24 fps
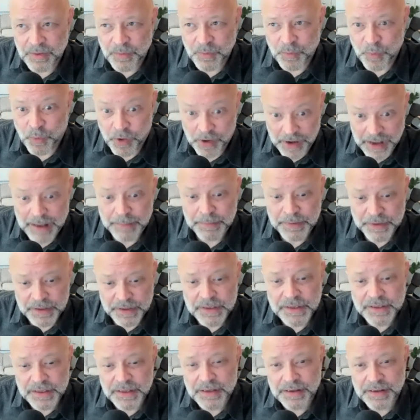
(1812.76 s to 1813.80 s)
what
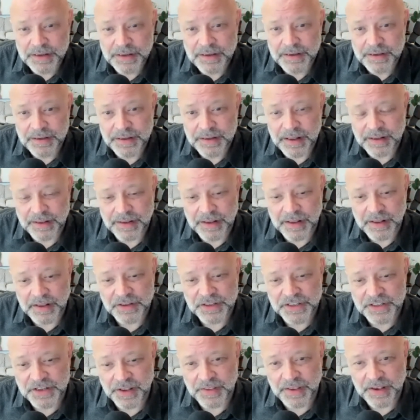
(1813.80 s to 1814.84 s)
happens. That
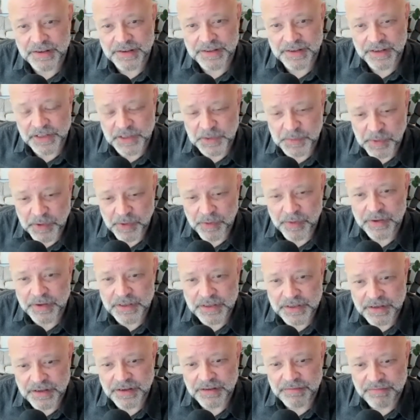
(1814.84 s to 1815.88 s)
there's there's an
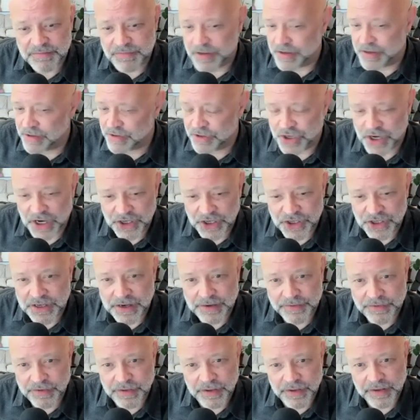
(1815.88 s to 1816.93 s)
experience that that changes
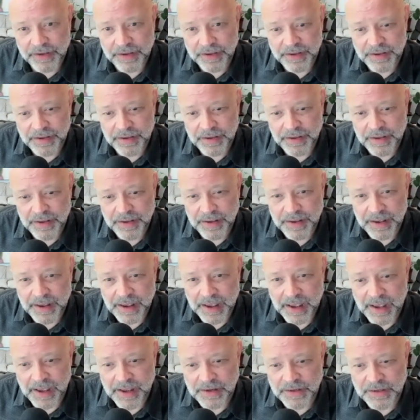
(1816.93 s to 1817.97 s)
everything,
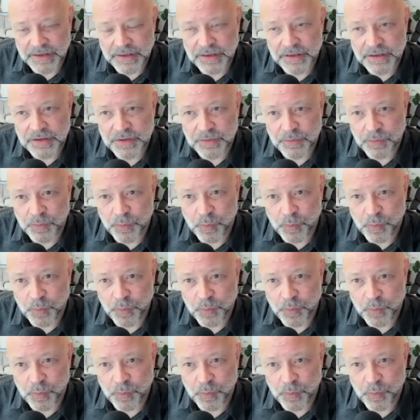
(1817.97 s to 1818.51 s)
and